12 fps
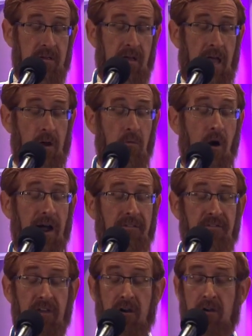I
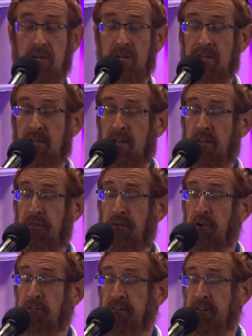arrived there
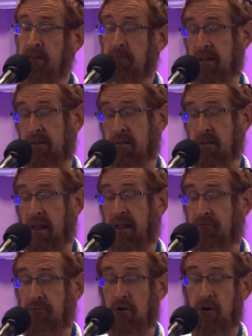13 minutes
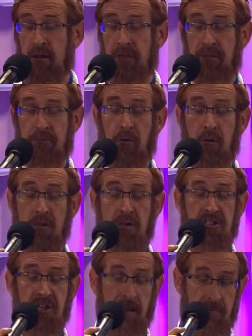after the person
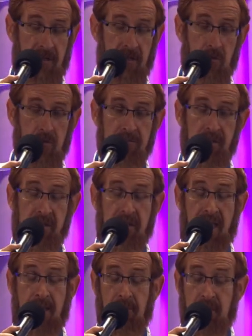shot me, which means
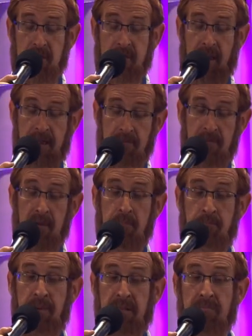the ambulance came,
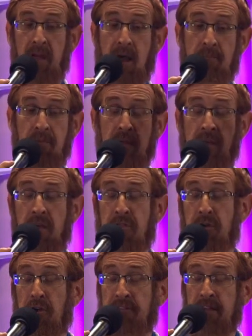picked me up.
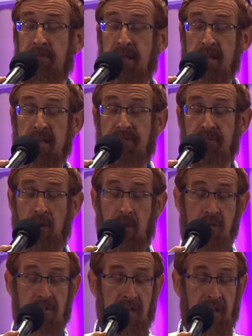13 minutes after I
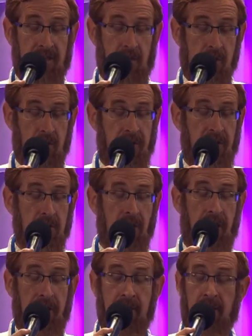was shot, I was already
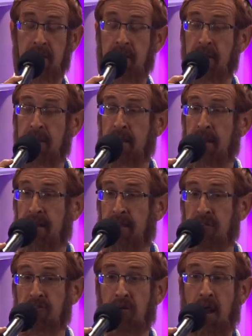lying in
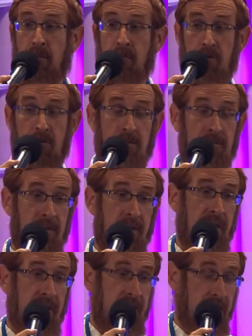the trauma room
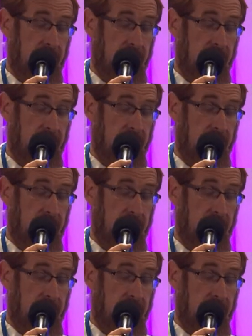in